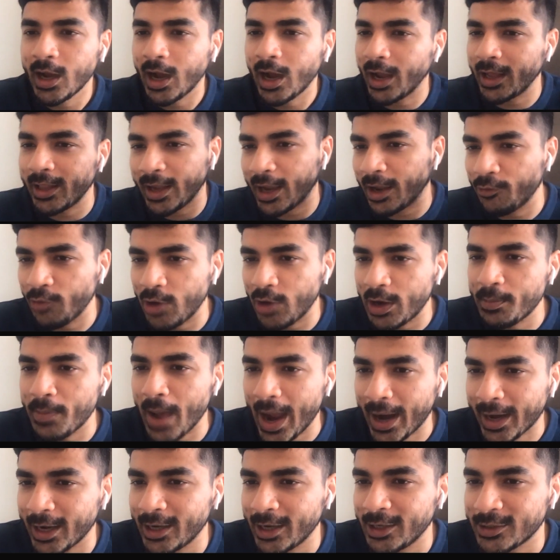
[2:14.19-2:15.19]
And then I went
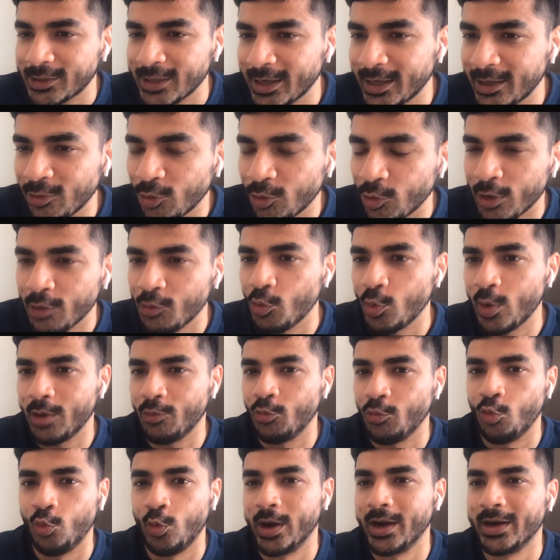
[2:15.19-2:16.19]
back and said, okay,
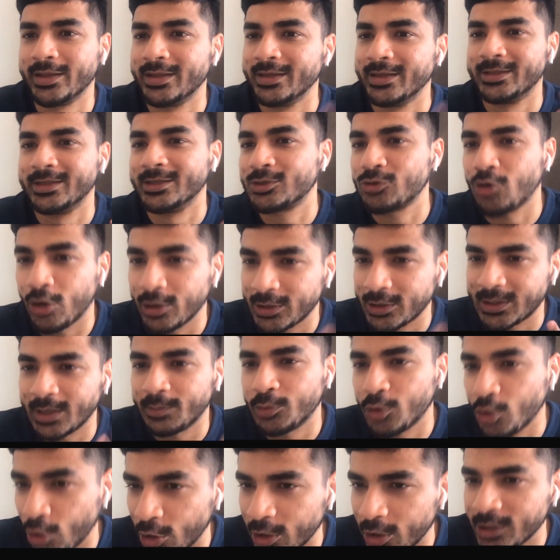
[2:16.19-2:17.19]
where does this
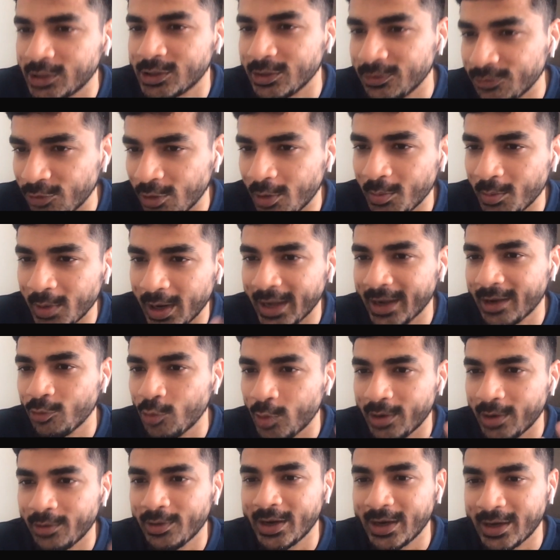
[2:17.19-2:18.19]
concept origin from?
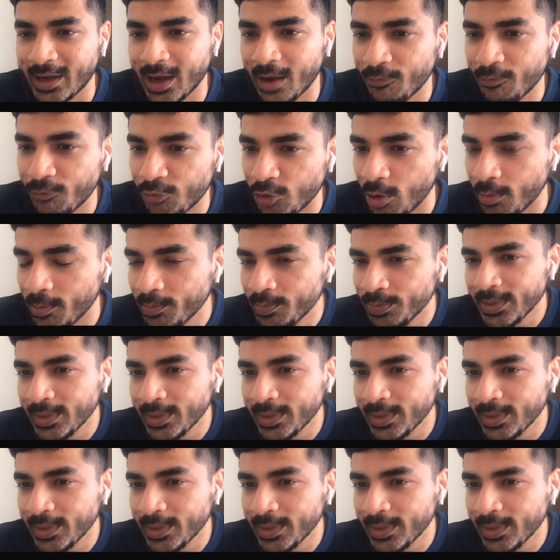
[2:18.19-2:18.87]
Where did it come from?